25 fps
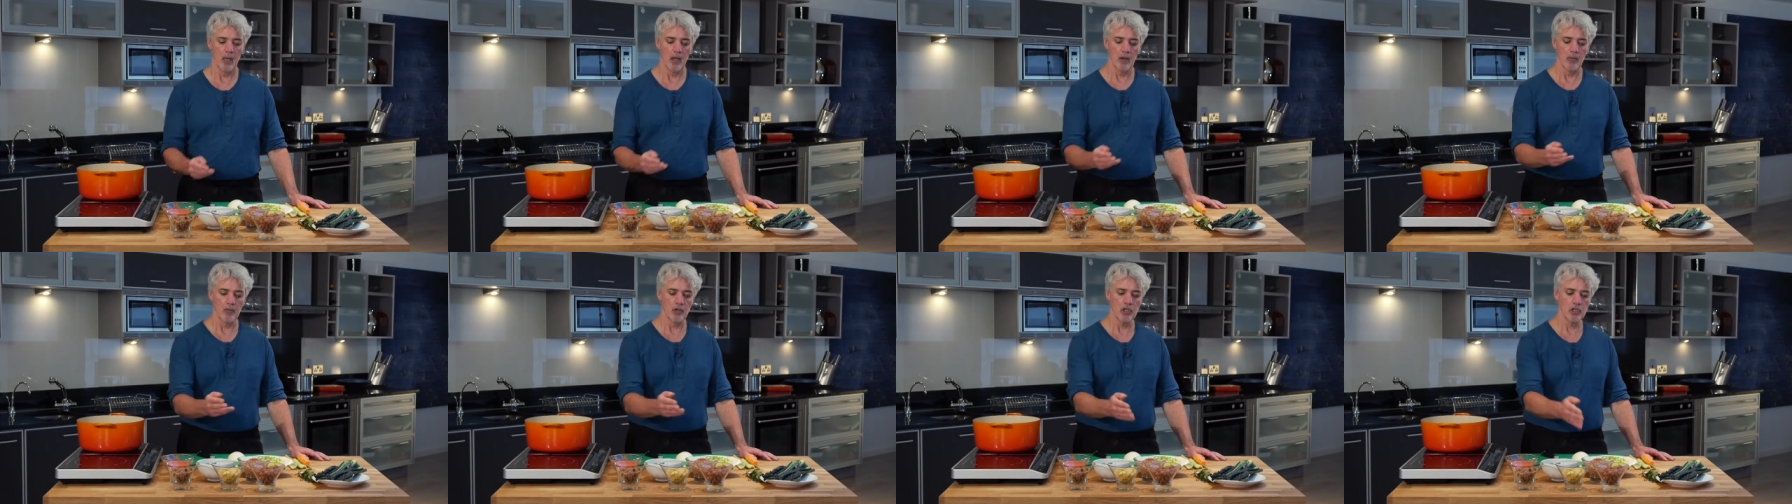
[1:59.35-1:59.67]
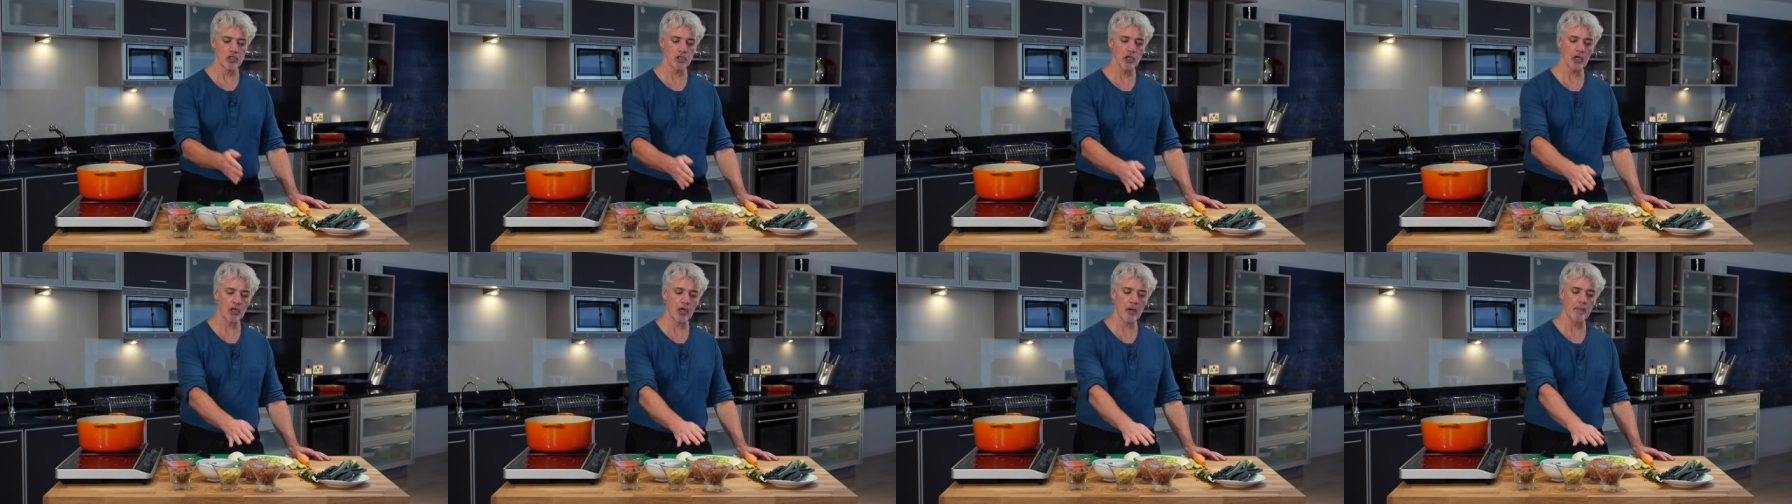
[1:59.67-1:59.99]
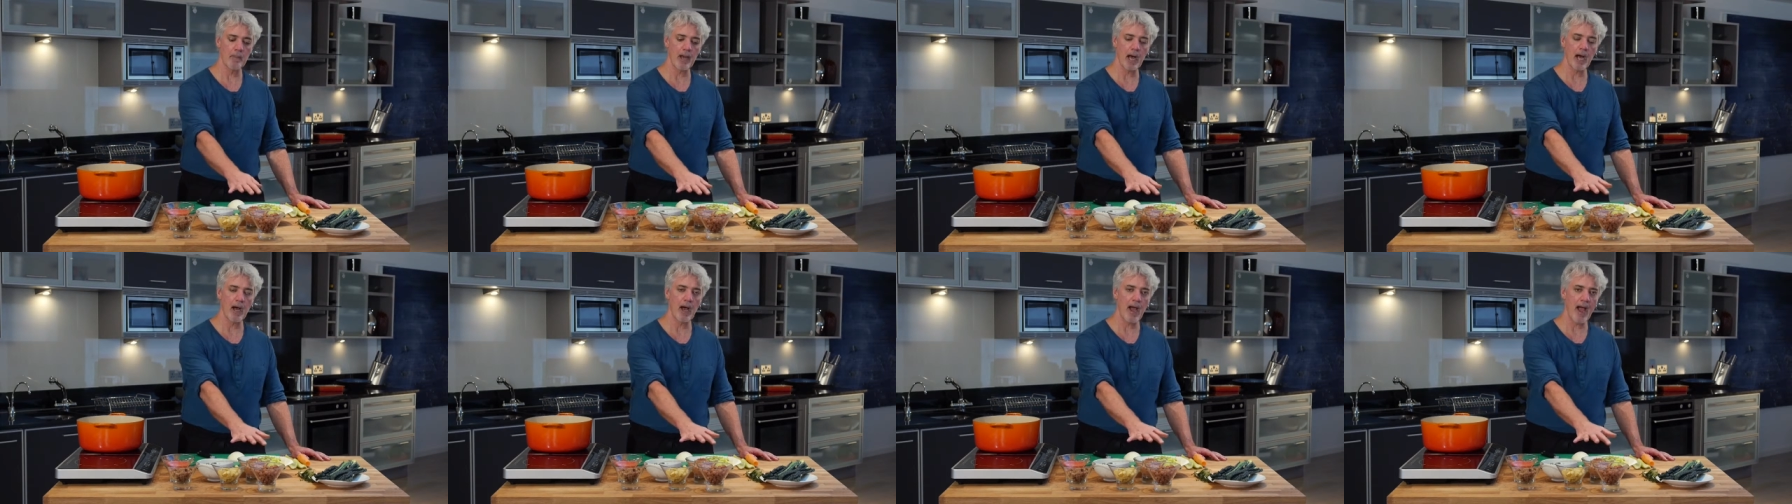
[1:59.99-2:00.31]
We took
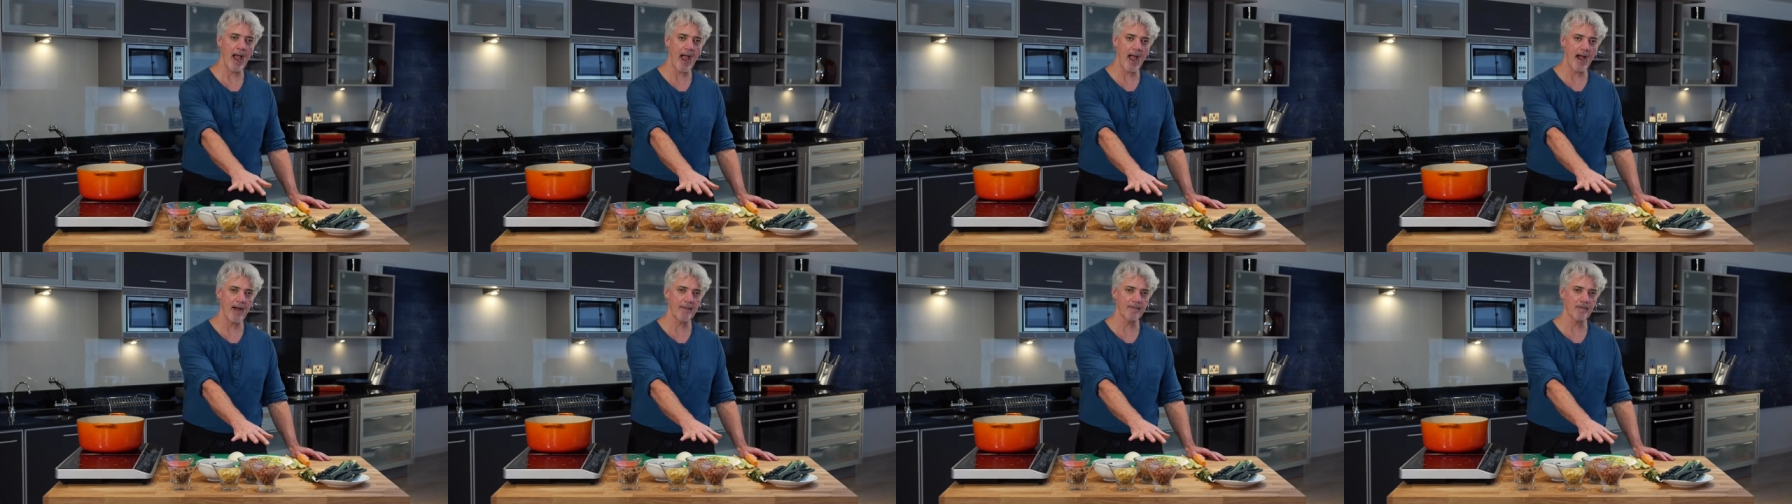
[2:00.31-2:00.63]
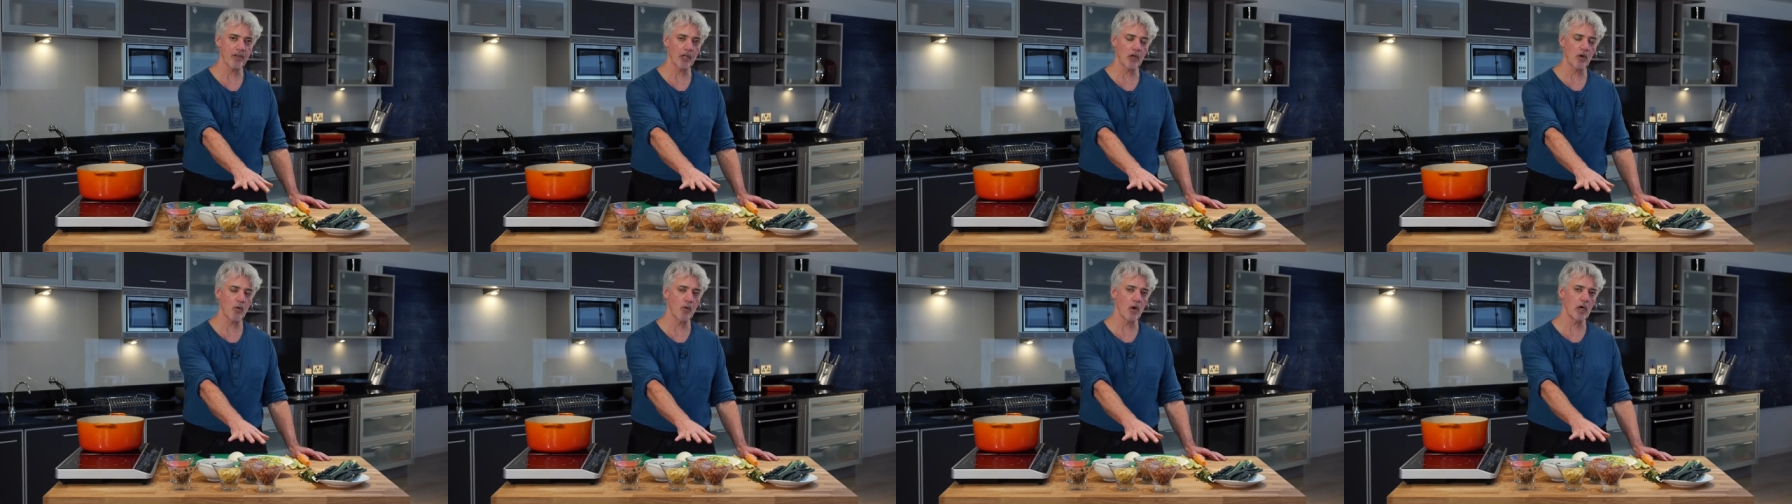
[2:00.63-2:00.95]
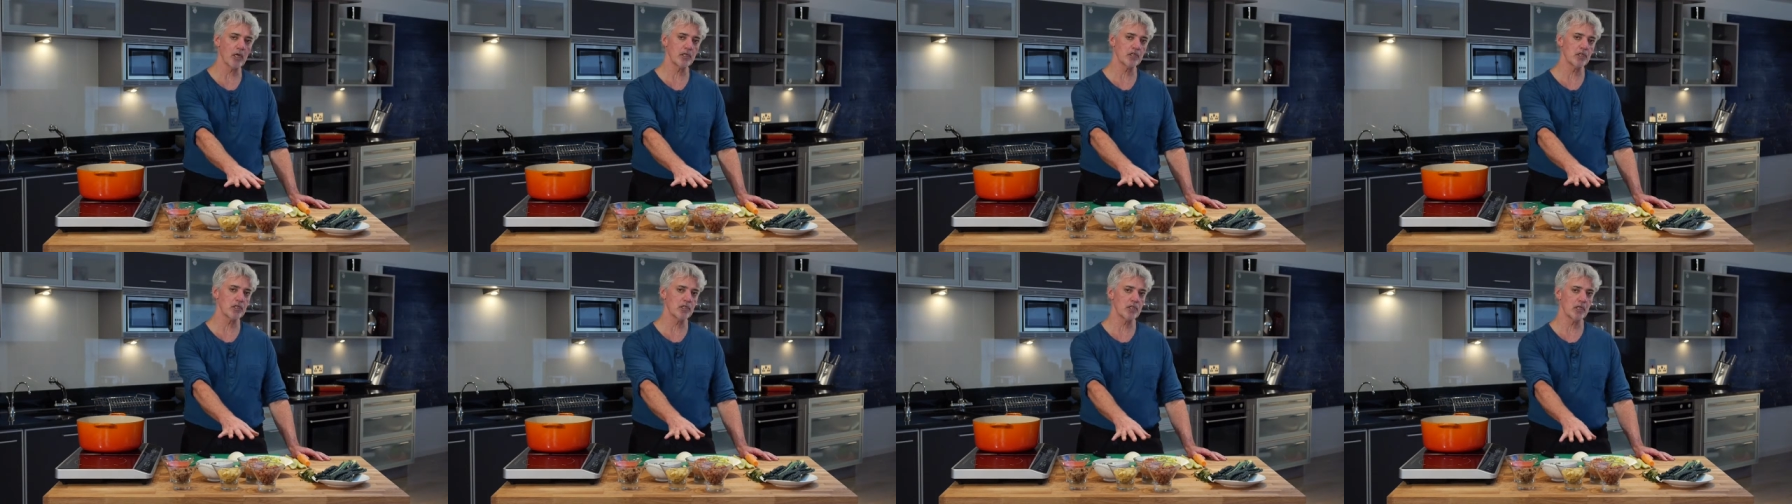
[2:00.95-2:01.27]
about half the
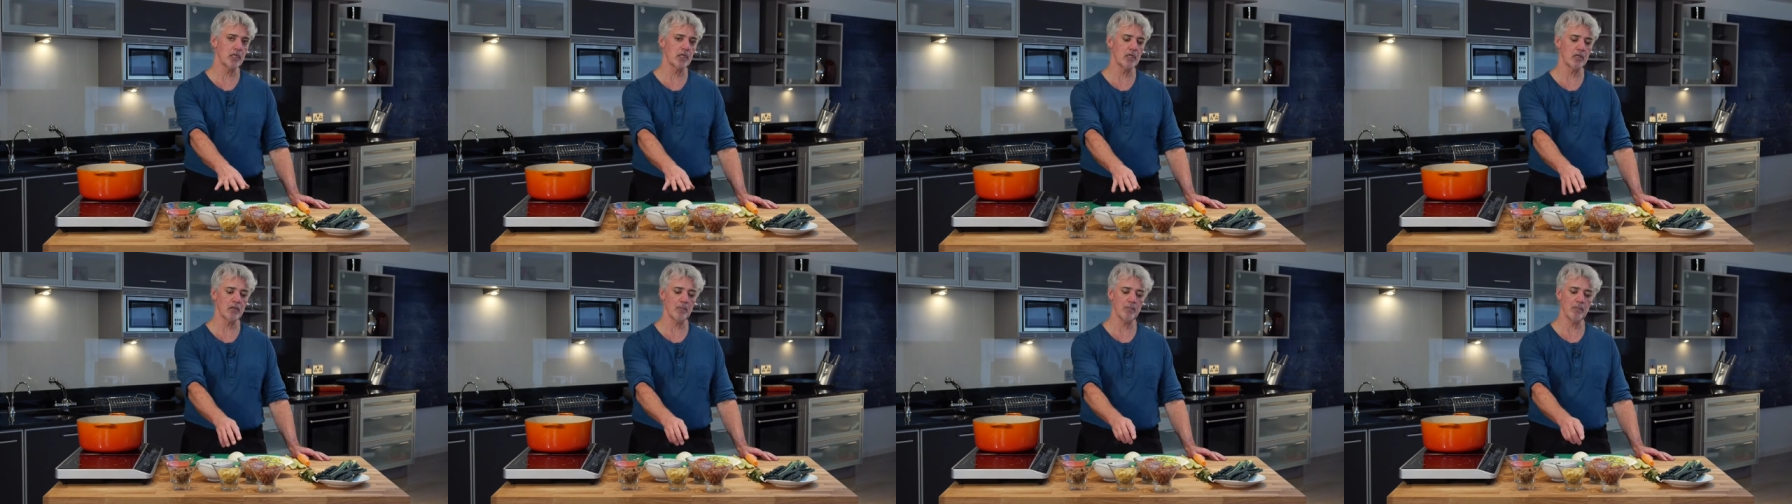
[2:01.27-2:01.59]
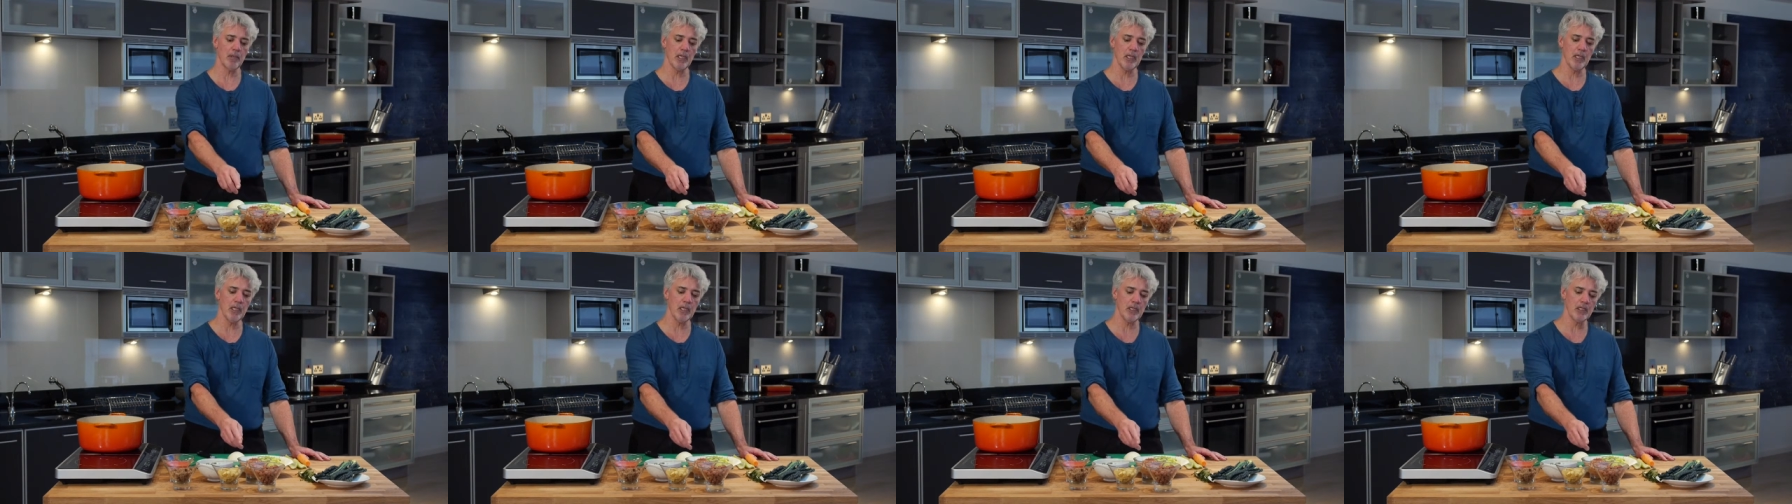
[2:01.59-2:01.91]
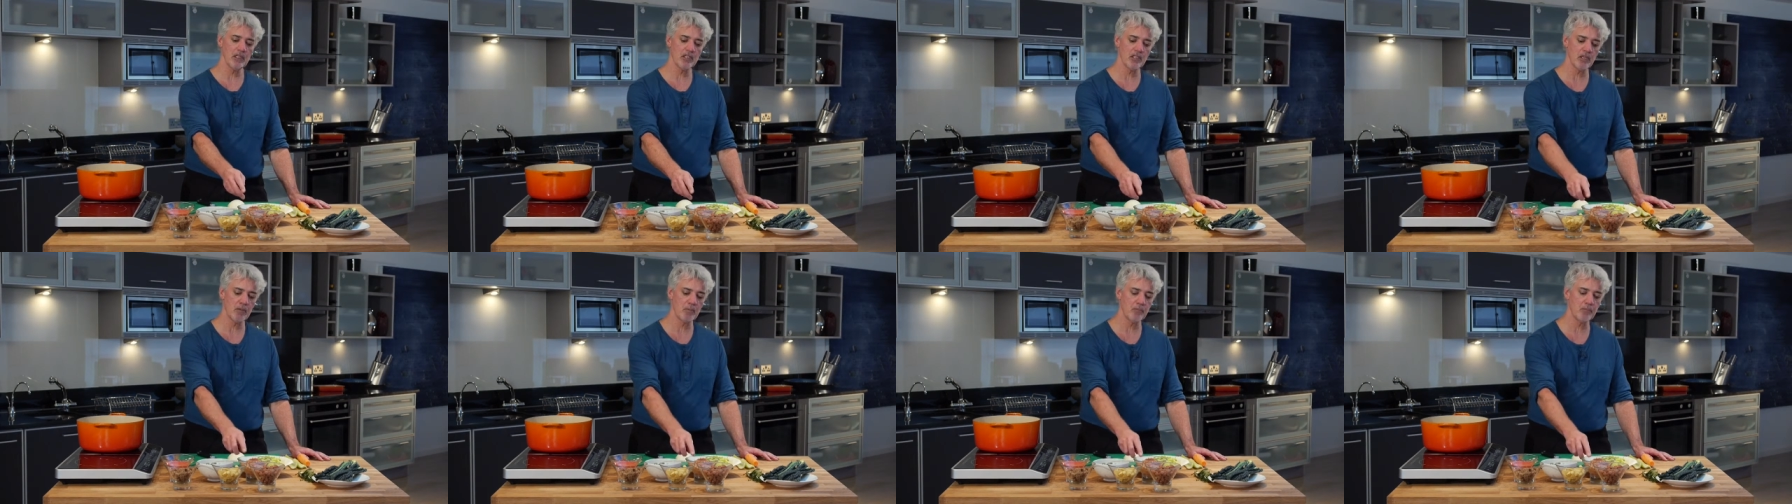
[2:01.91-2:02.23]
quantity of the
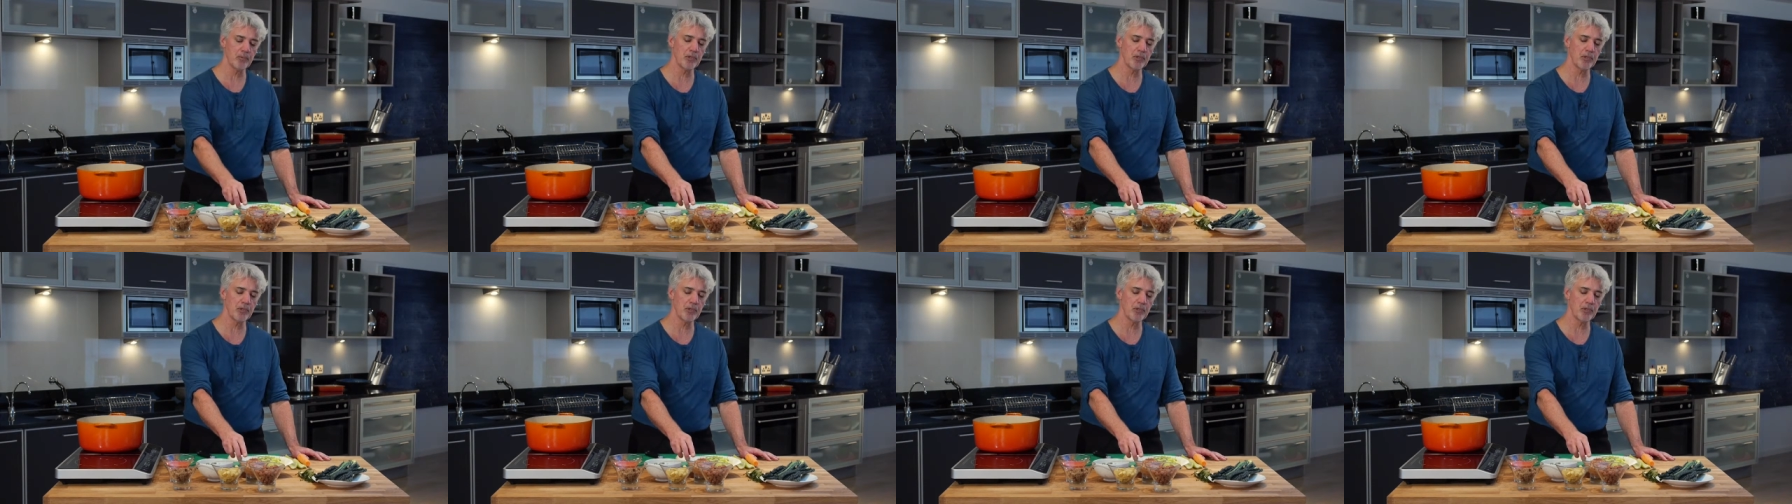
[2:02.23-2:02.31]
beans and